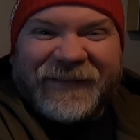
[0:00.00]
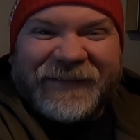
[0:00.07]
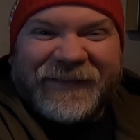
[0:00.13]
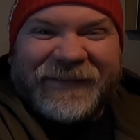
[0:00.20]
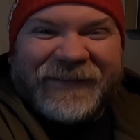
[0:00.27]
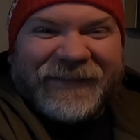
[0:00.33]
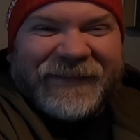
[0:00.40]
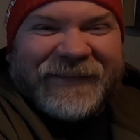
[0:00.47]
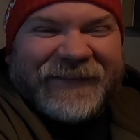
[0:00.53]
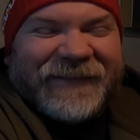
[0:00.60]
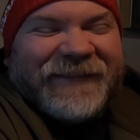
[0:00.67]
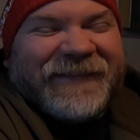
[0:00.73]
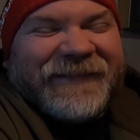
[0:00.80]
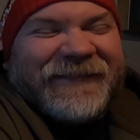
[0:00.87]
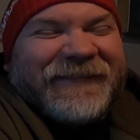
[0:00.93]

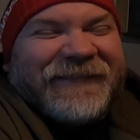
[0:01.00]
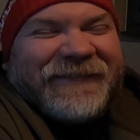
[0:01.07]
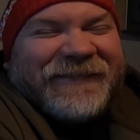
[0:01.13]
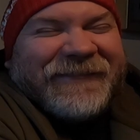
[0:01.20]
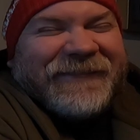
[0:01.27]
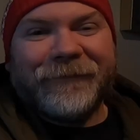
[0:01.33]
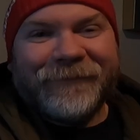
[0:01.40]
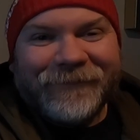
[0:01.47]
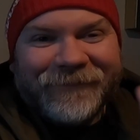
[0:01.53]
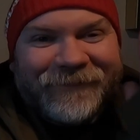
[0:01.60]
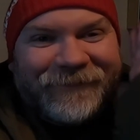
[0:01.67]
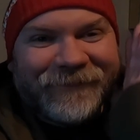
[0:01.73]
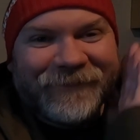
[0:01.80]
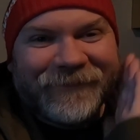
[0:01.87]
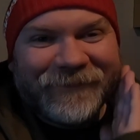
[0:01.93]

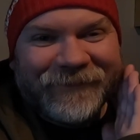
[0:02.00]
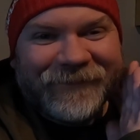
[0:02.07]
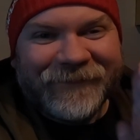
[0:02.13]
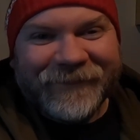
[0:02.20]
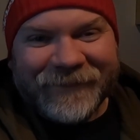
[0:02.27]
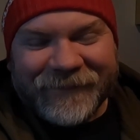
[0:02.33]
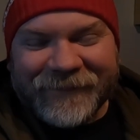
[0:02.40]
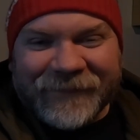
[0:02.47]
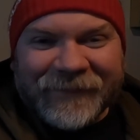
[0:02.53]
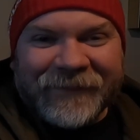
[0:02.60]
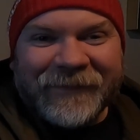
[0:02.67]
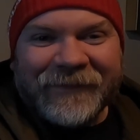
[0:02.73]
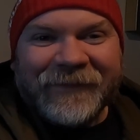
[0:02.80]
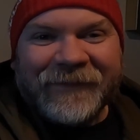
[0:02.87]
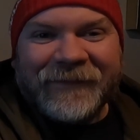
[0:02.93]

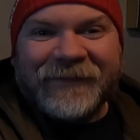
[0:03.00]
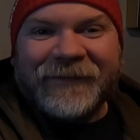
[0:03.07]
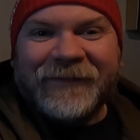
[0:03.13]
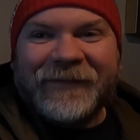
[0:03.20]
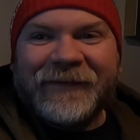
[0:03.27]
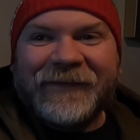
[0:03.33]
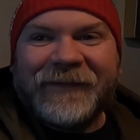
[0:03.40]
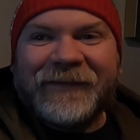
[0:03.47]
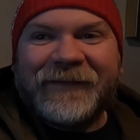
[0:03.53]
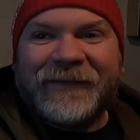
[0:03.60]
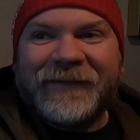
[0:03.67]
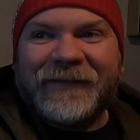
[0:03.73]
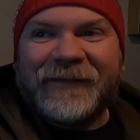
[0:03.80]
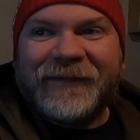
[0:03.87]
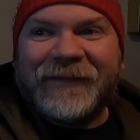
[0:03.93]

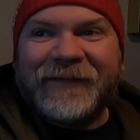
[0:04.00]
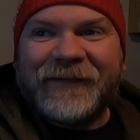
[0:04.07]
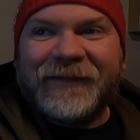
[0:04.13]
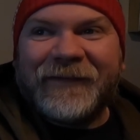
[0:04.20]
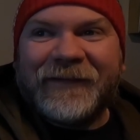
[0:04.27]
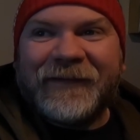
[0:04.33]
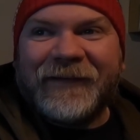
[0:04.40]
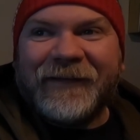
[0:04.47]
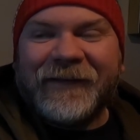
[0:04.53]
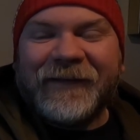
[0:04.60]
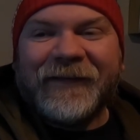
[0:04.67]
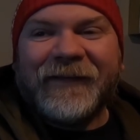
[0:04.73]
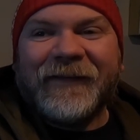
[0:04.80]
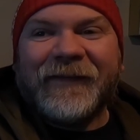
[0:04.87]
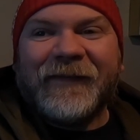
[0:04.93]

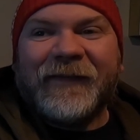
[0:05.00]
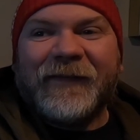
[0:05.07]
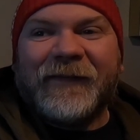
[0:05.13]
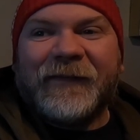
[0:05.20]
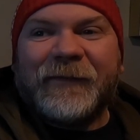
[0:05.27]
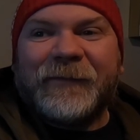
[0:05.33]
[no speech]